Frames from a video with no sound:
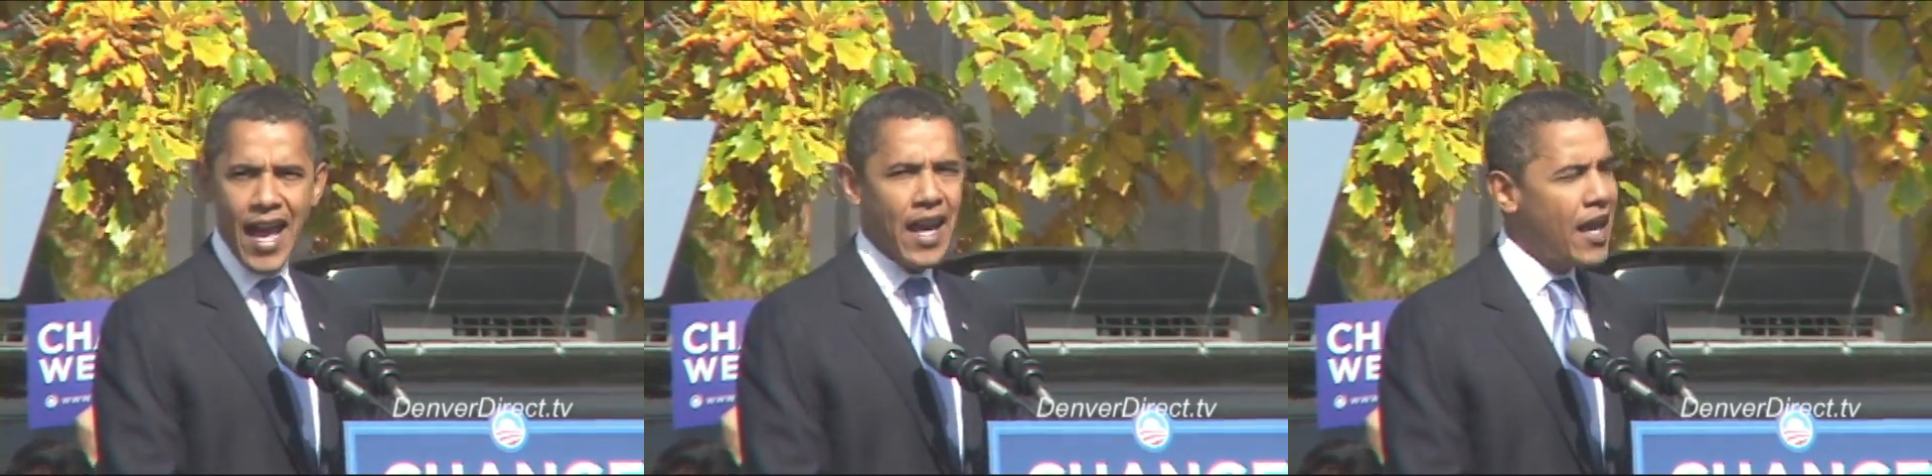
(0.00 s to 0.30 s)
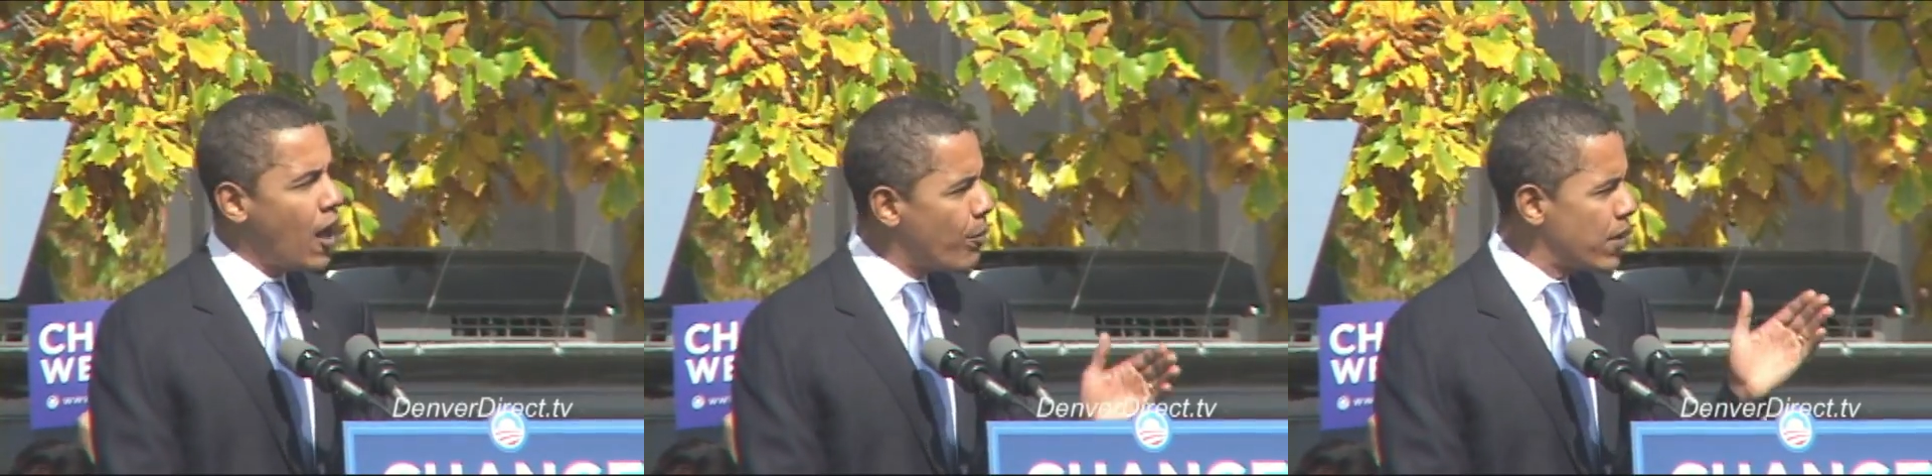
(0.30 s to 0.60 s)
how to
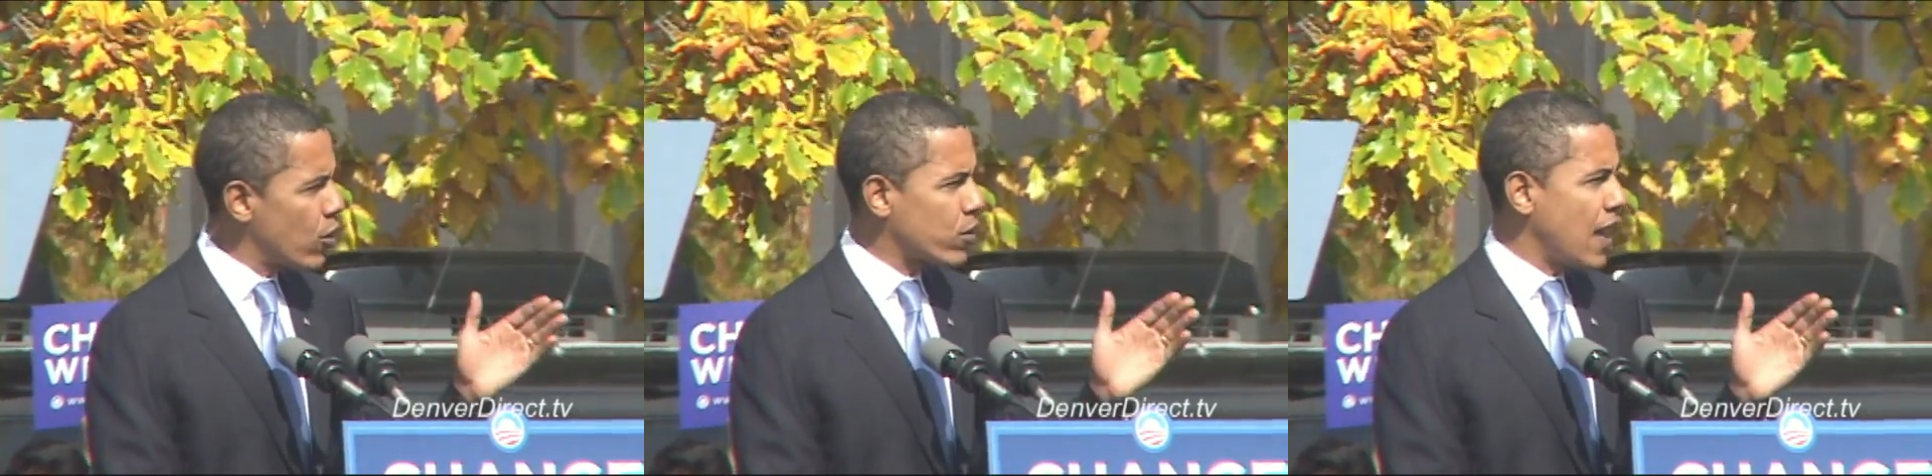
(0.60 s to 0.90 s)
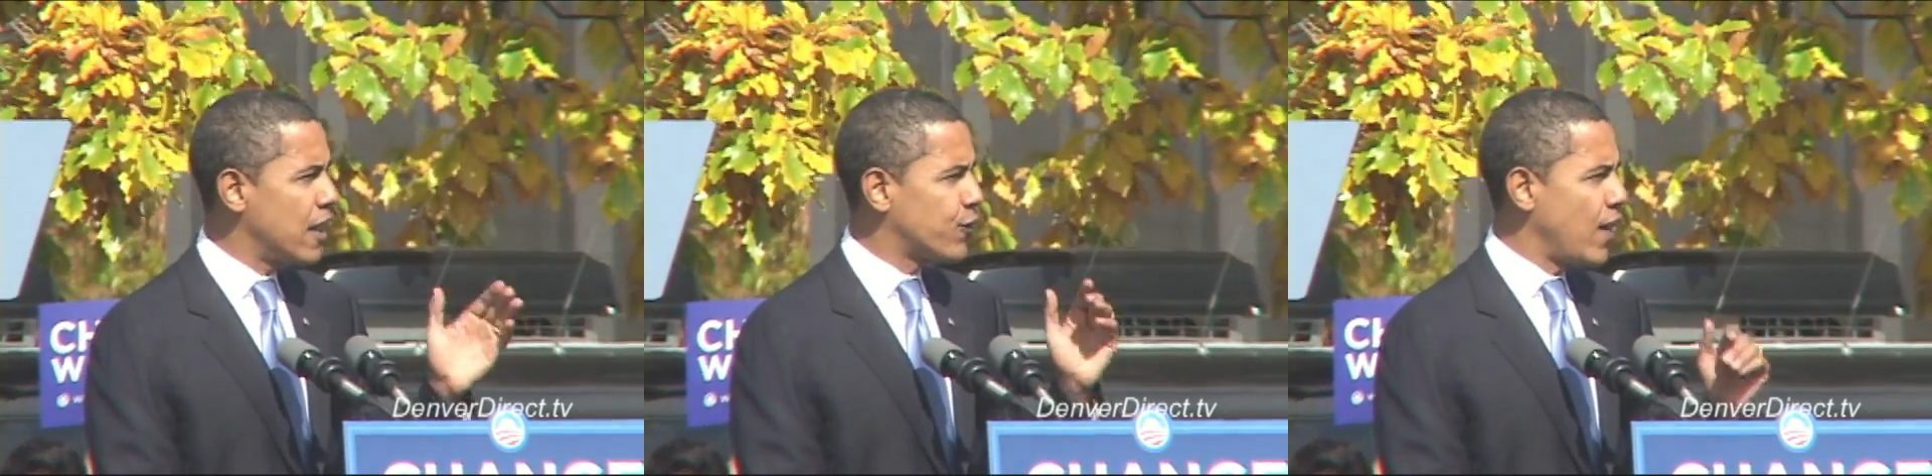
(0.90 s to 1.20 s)
help
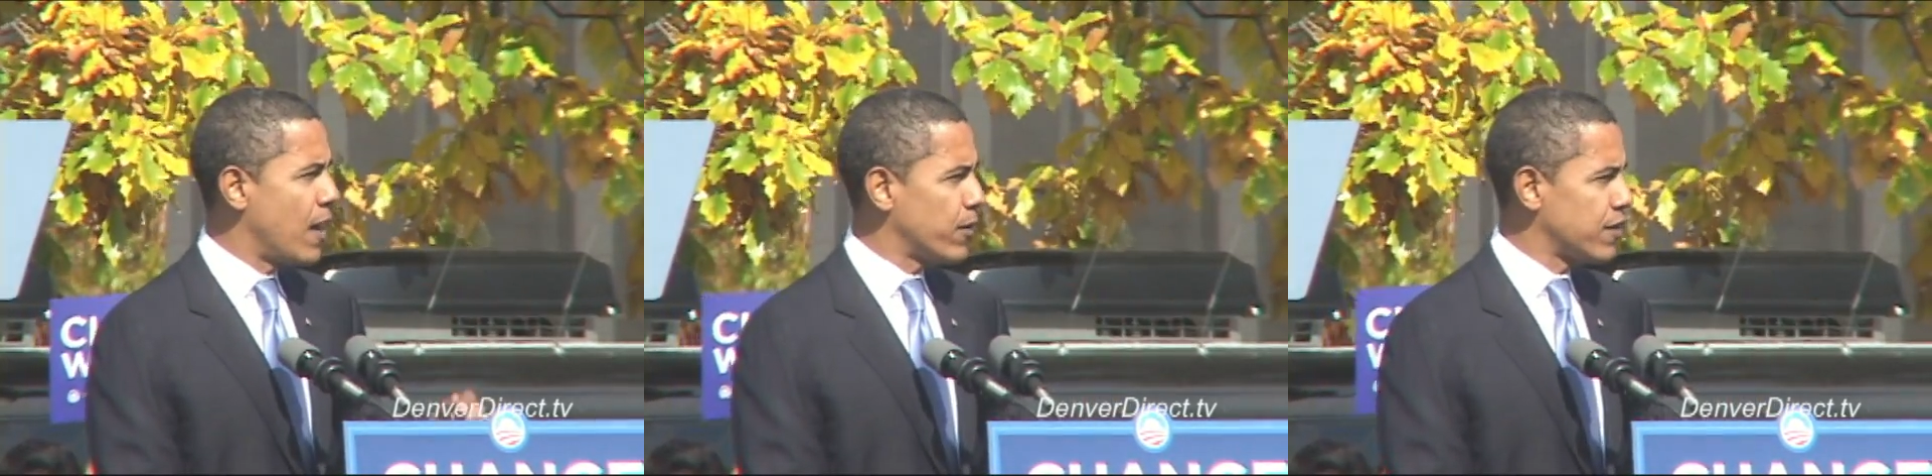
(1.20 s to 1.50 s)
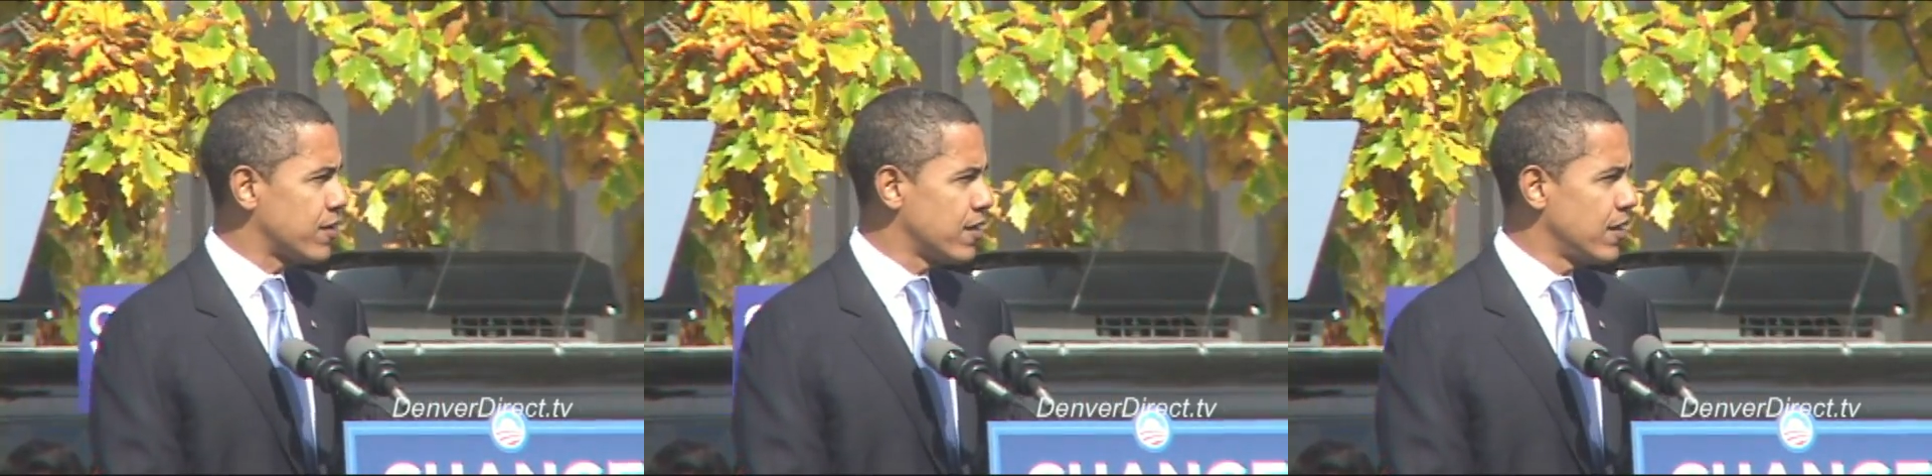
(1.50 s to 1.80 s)
middle-class families.